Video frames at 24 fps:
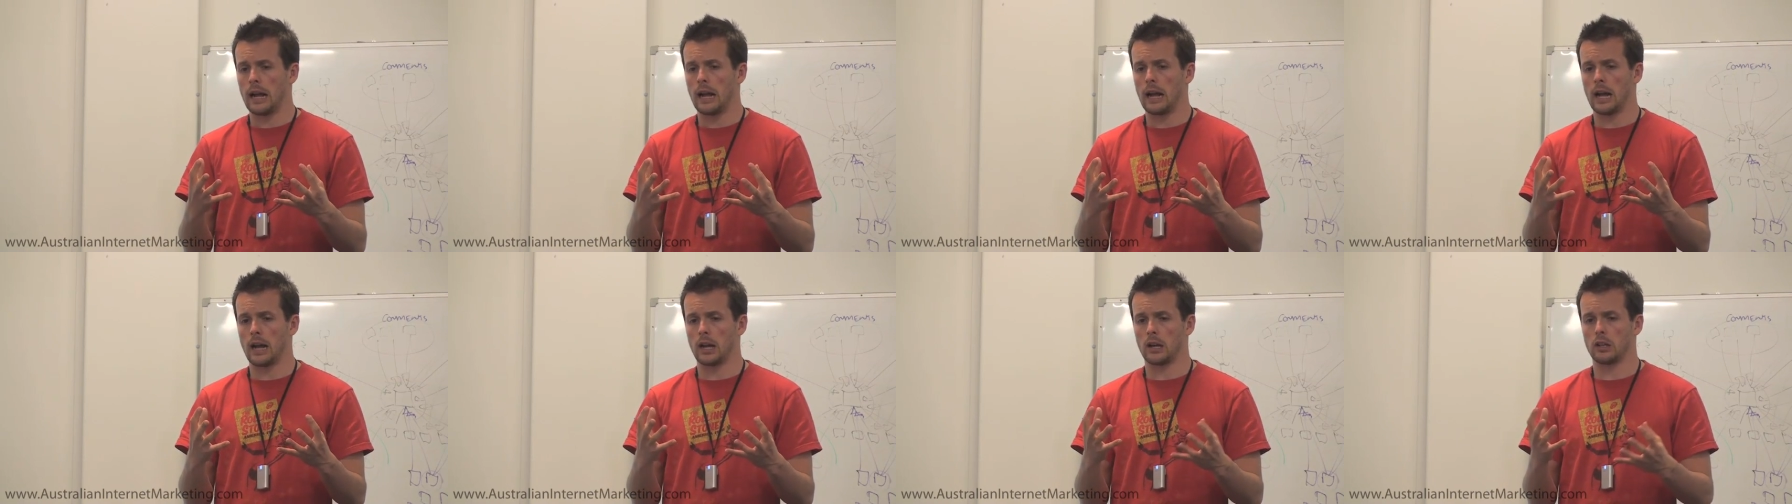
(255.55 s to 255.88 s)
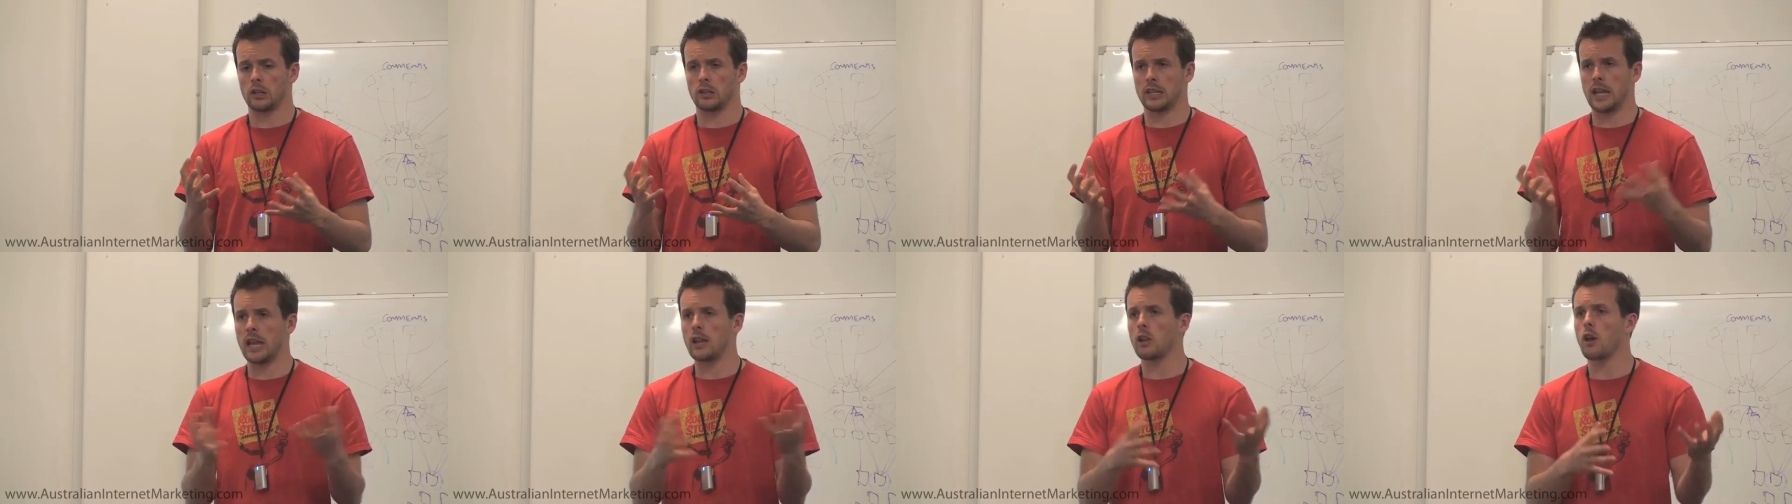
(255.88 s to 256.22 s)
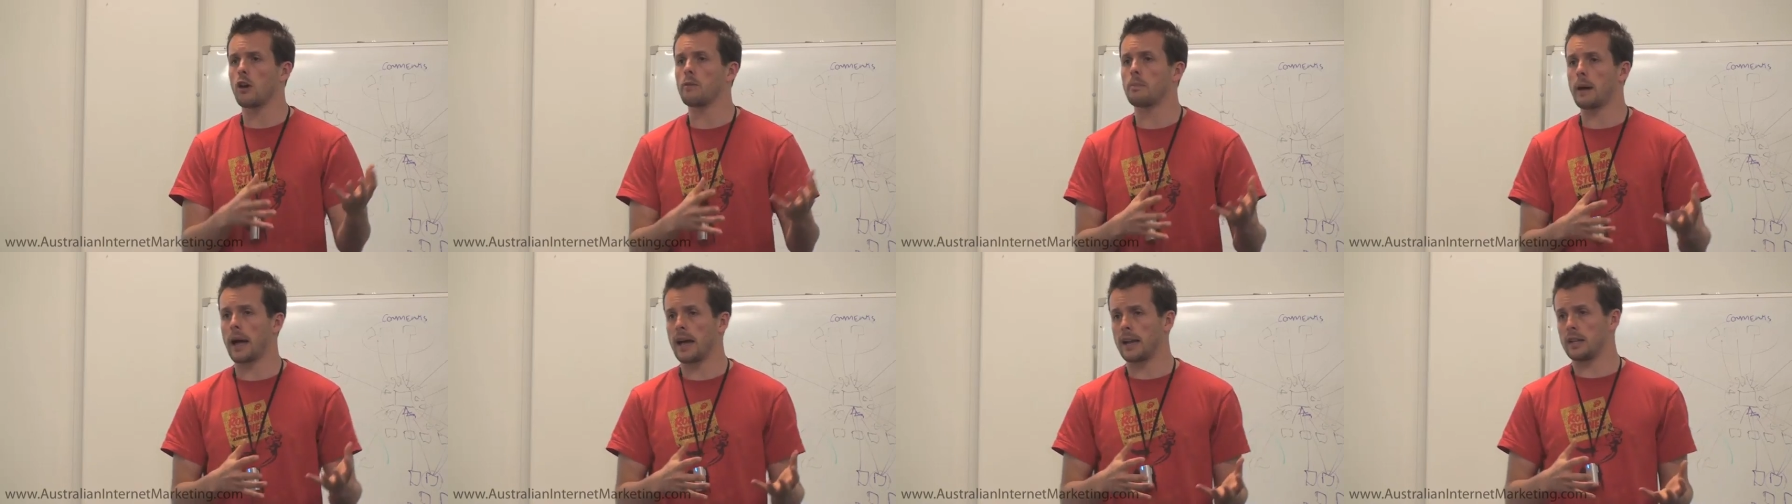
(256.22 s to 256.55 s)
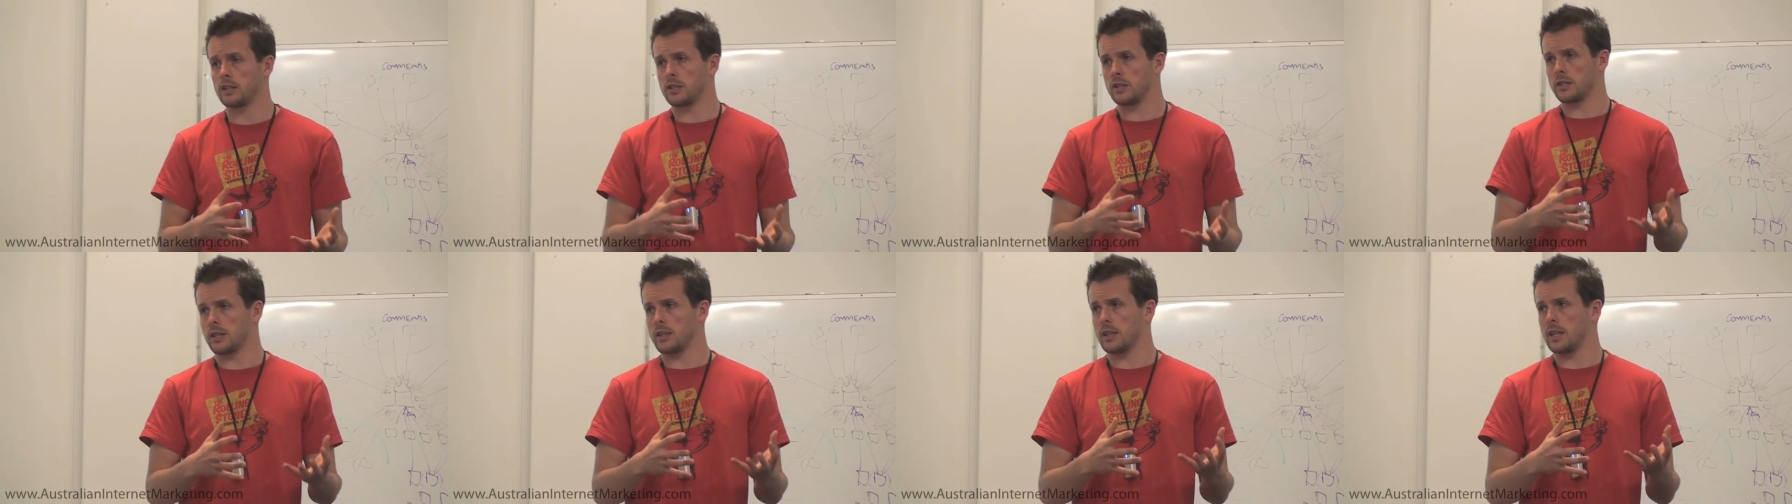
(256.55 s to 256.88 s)
uh, yellow
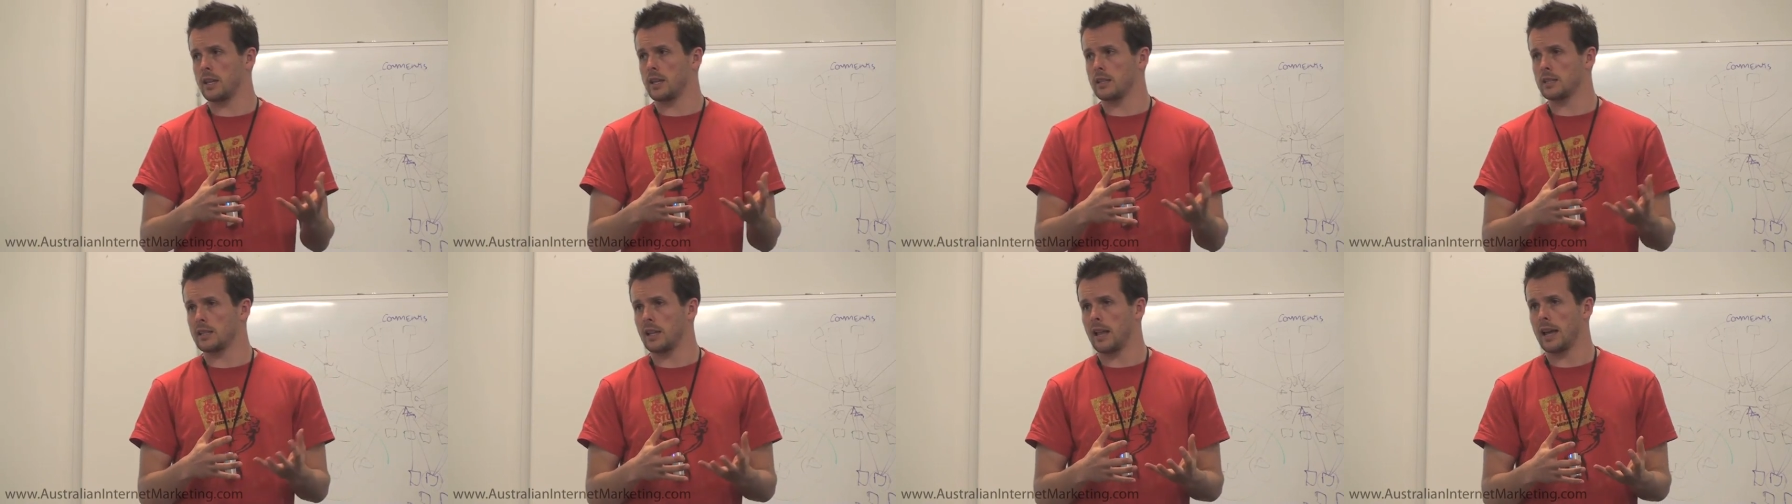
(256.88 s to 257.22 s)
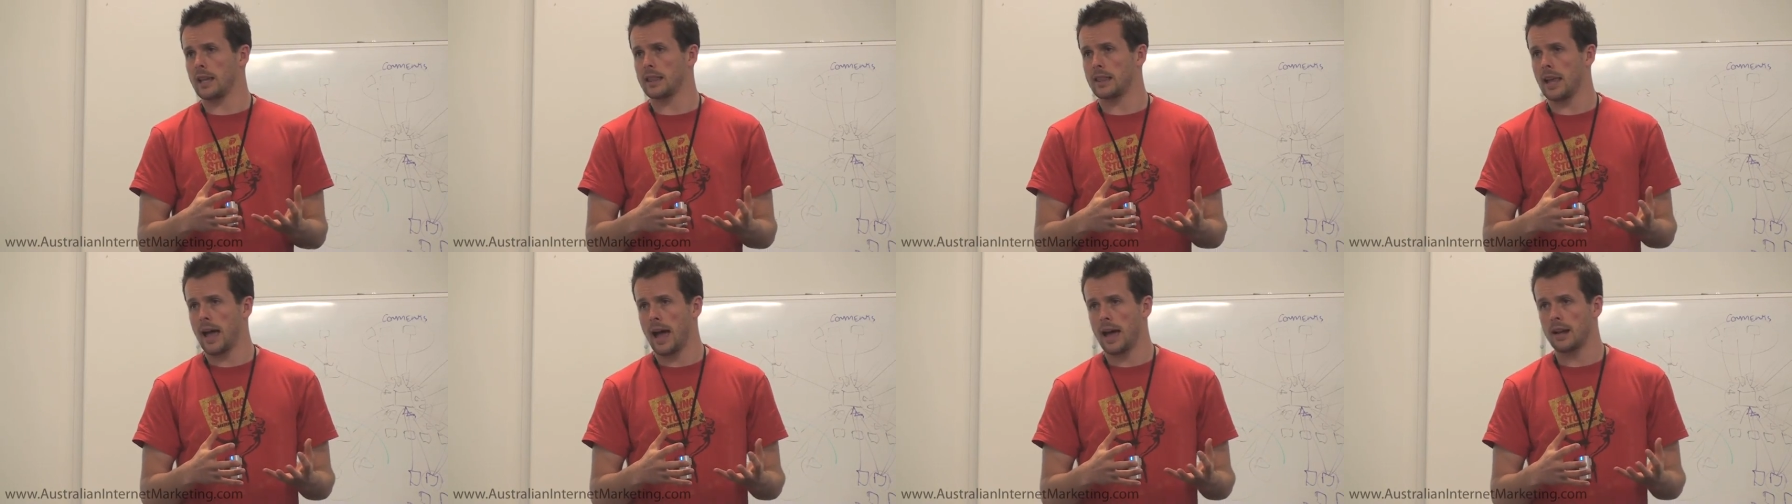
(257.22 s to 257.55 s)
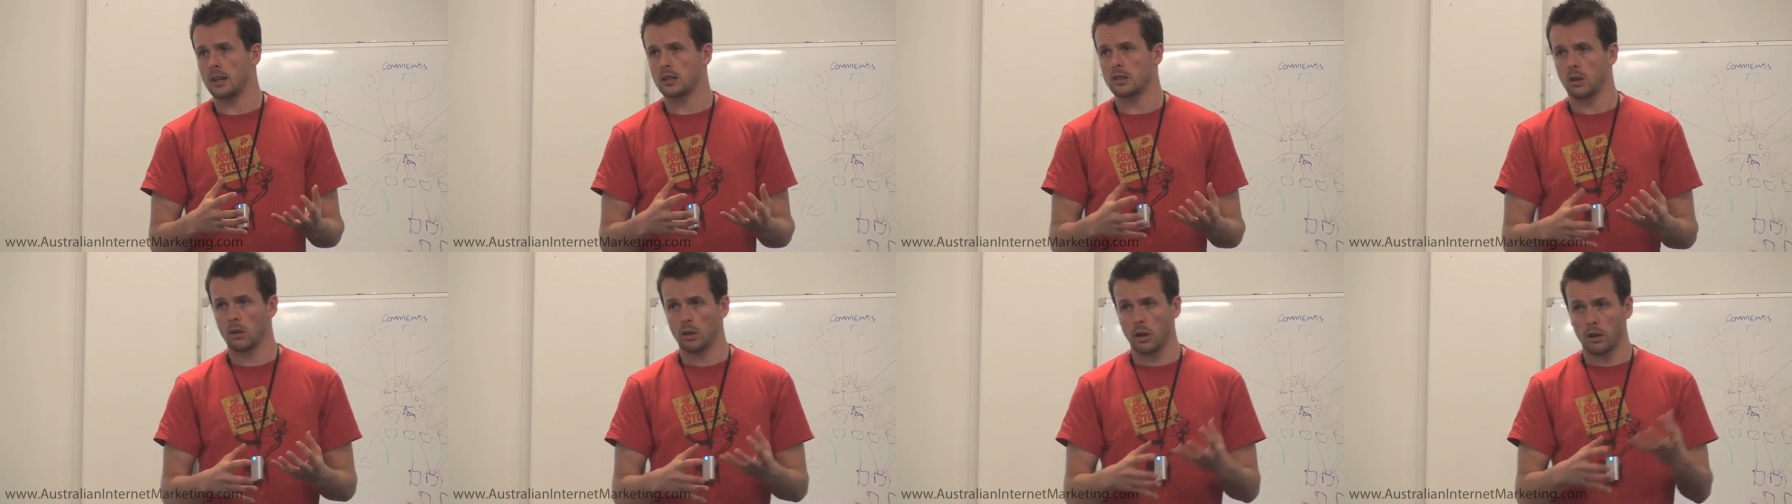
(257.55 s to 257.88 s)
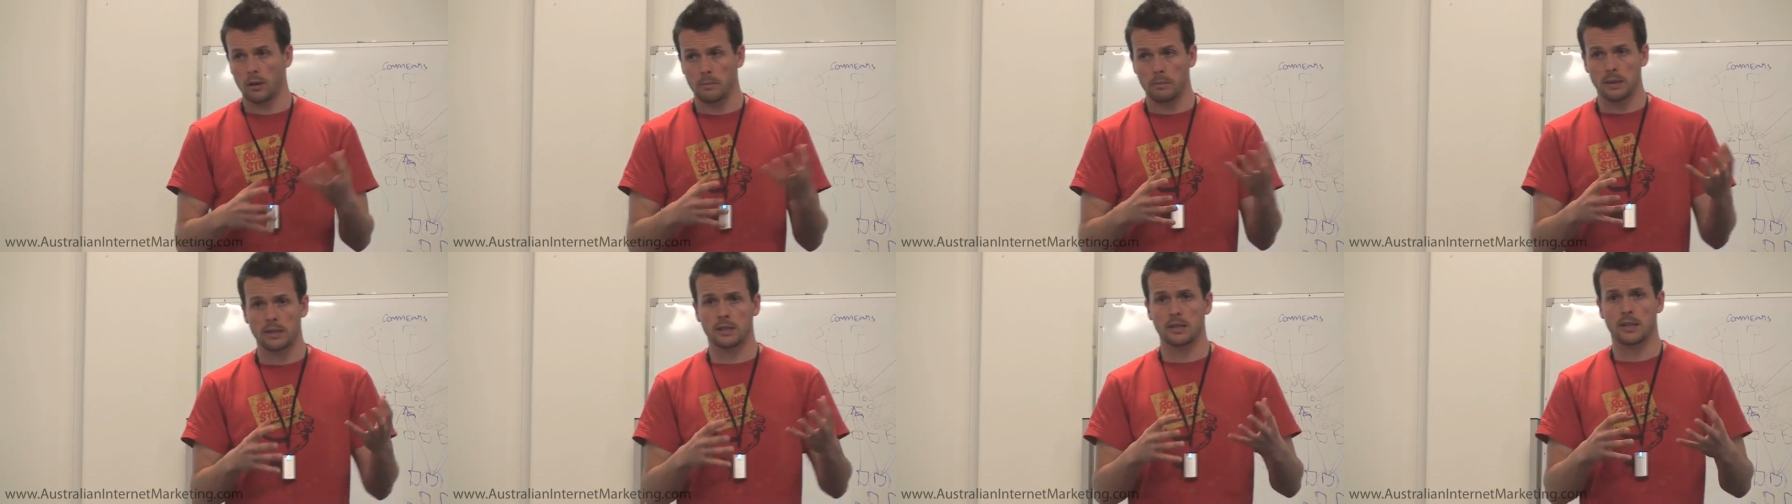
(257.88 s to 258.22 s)
pages and things like that so a
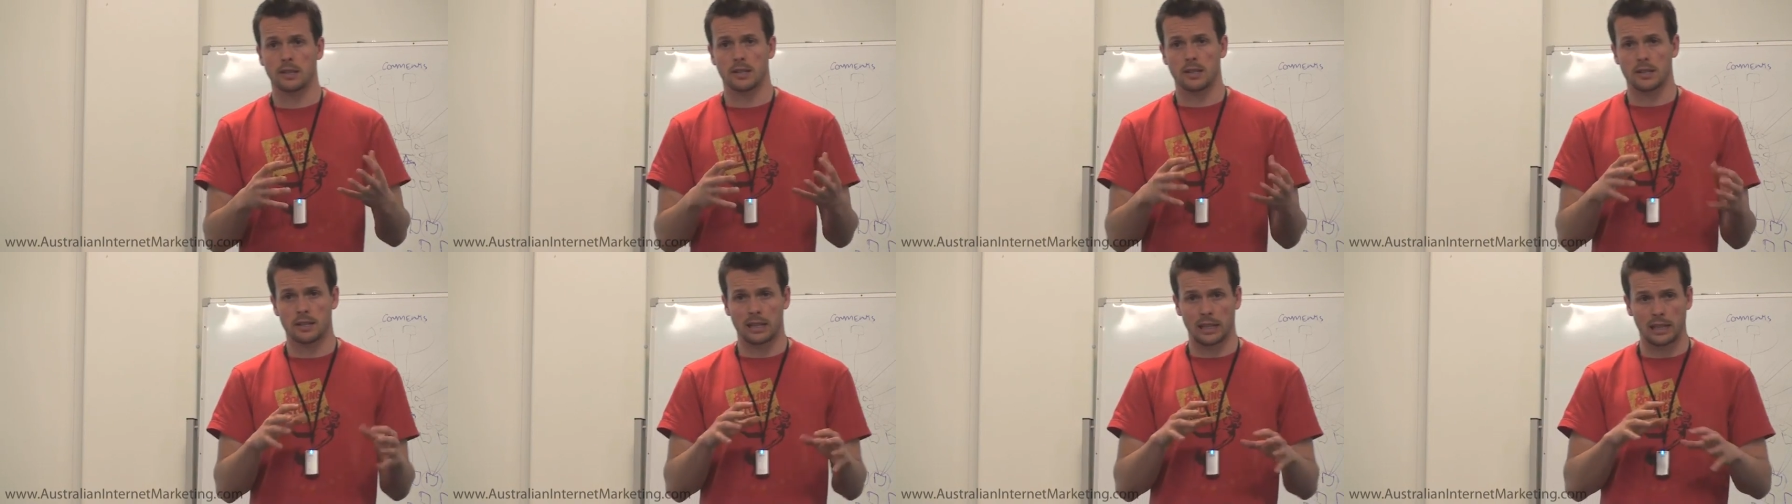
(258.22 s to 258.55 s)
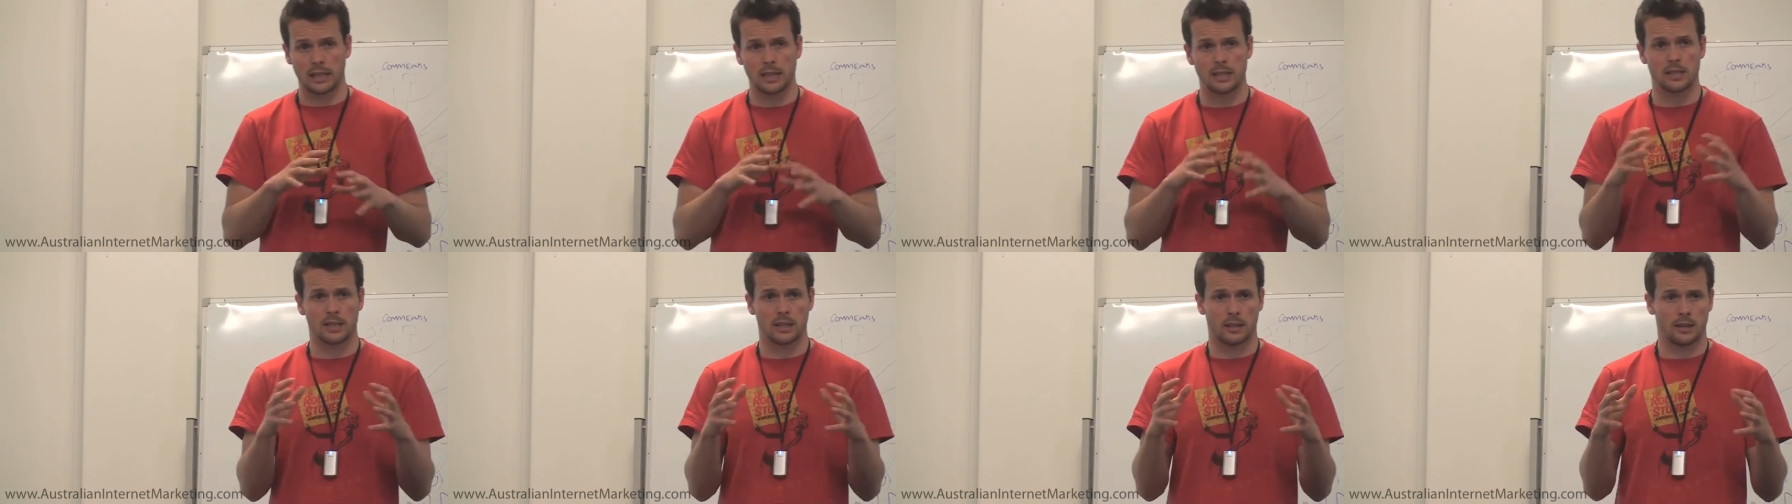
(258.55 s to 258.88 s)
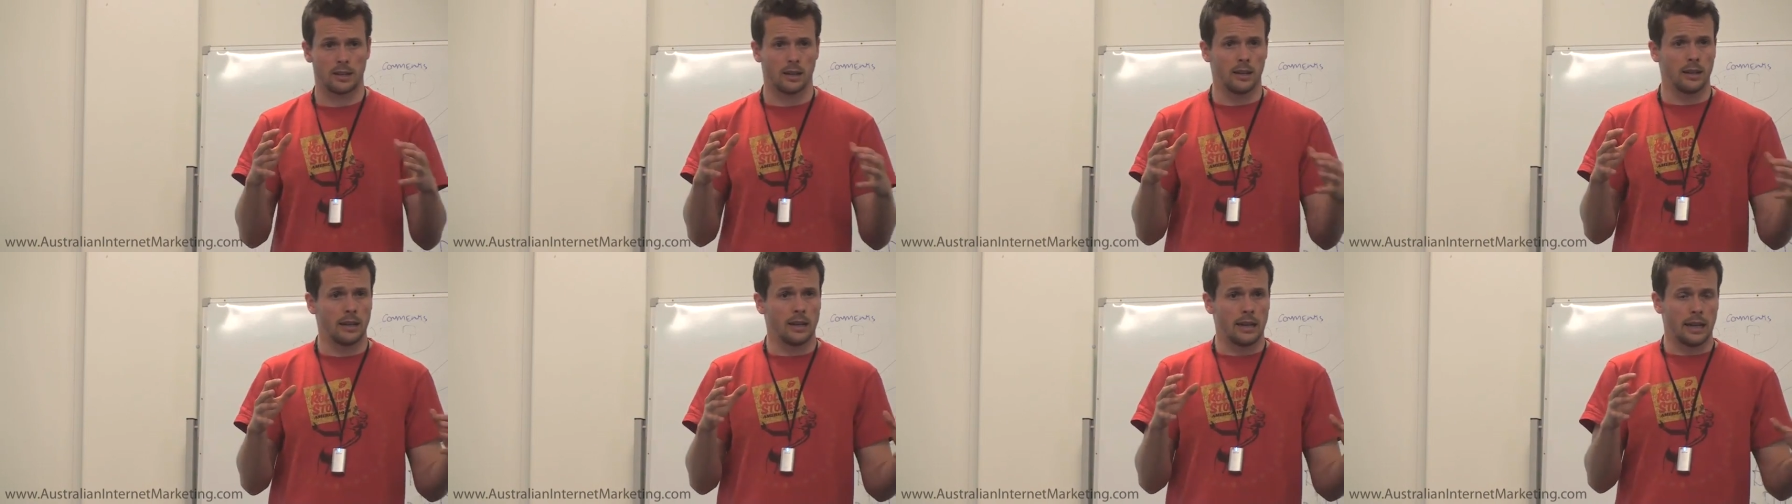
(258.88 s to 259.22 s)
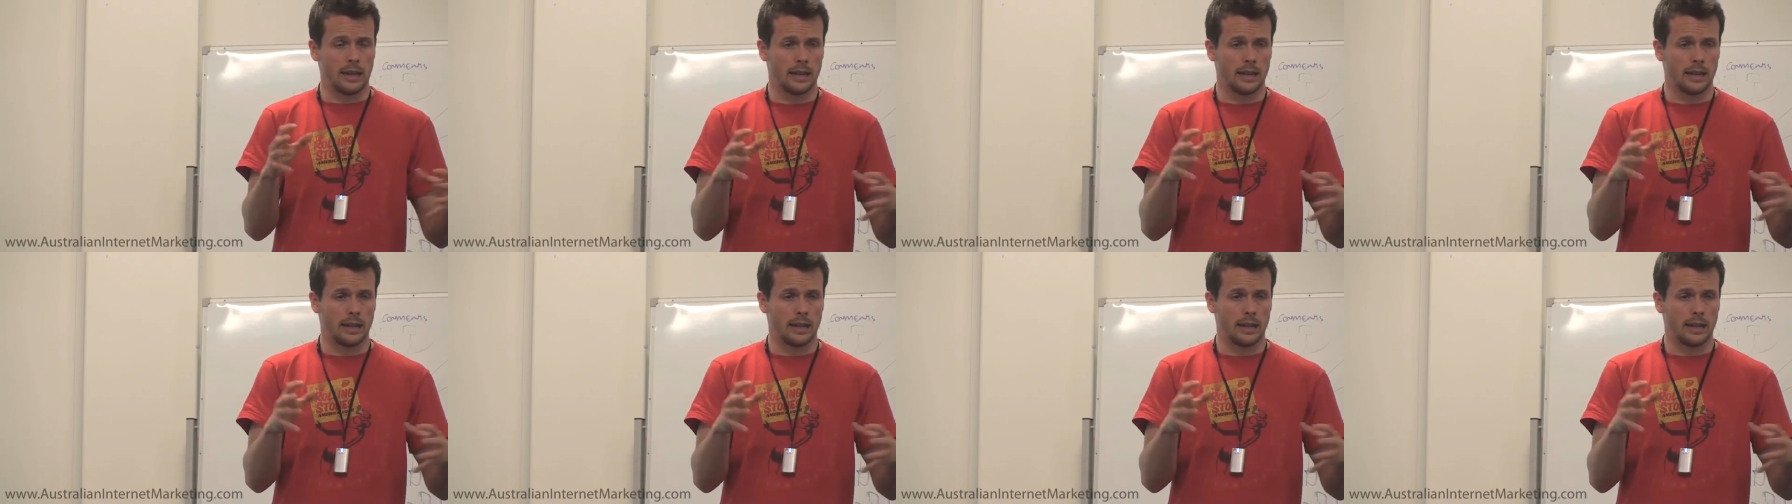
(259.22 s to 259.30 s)
lot of businesses are listed